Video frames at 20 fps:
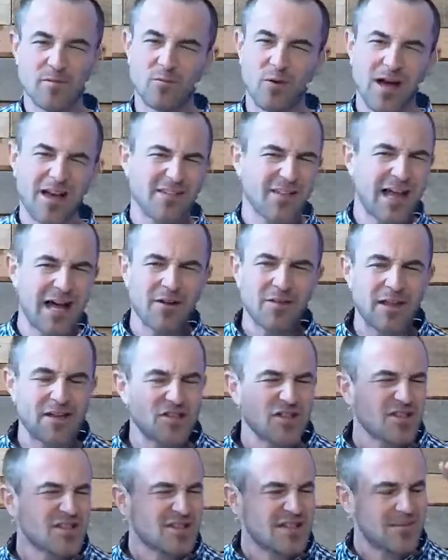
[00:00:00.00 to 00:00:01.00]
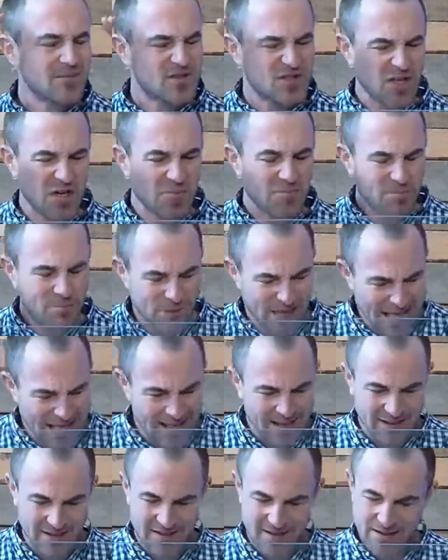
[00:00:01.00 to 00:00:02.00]
right now they just seem so
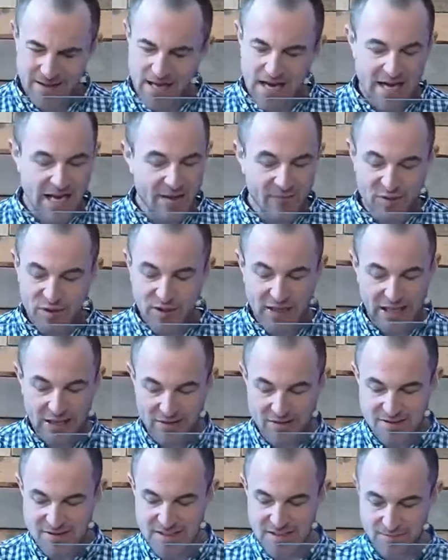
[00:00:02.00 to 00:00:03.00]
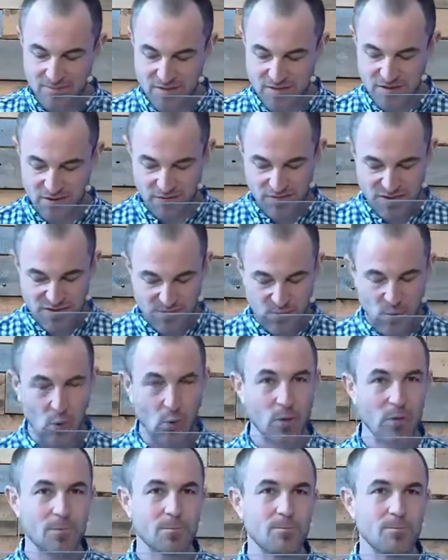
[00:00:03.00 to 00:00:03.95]
big, and everything else seems so small.